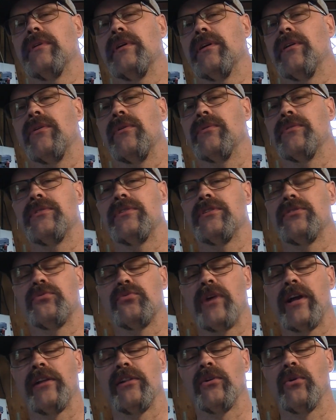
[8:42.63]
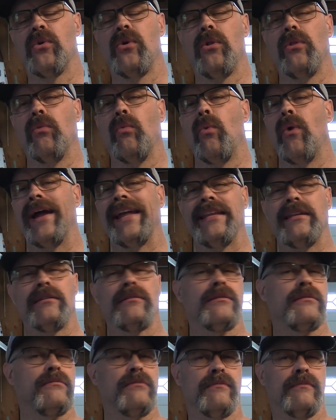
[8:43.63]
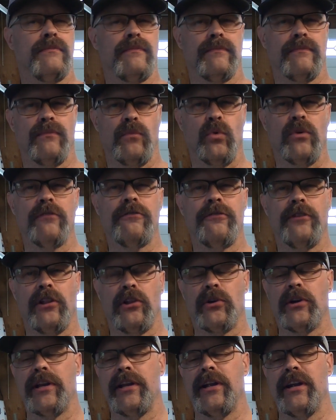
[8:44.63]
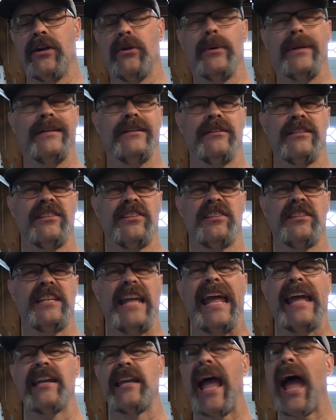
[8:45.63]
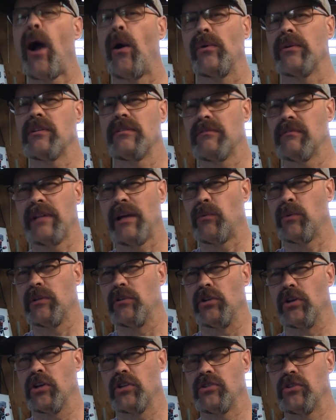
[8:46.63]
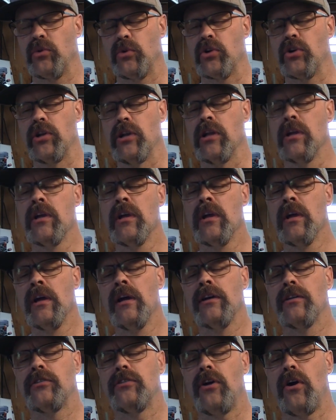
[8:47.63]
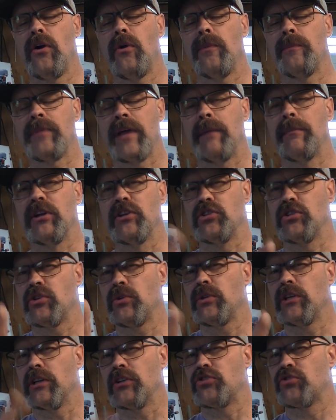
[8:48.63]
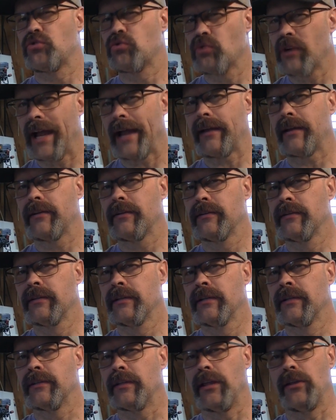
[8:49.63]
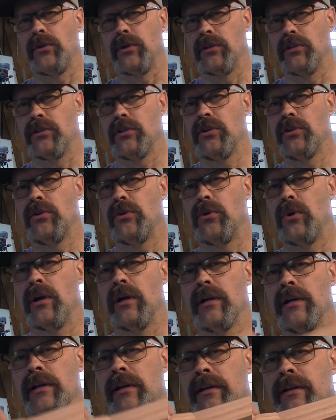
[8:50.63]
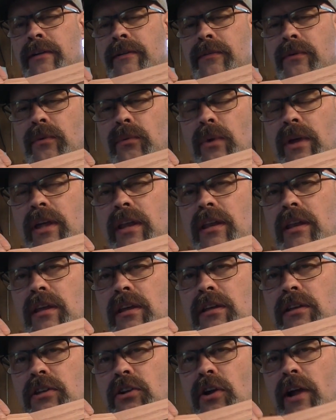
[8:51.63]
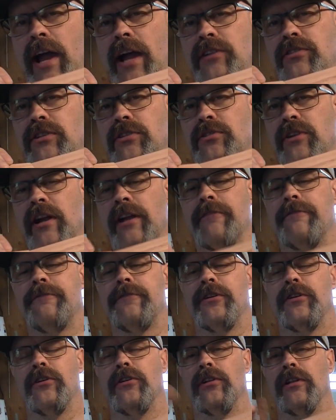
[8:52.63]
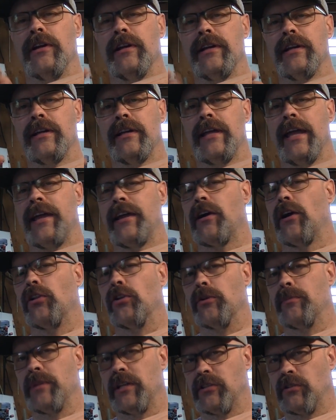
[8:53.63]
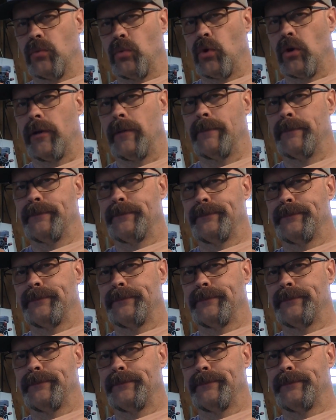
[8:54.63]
oh, just regular old white wood filler in here. It would stand out. That wouldn't look so good. So I'm going to show you a trick that you can do when you're actually trying to fill a colored piece of wood.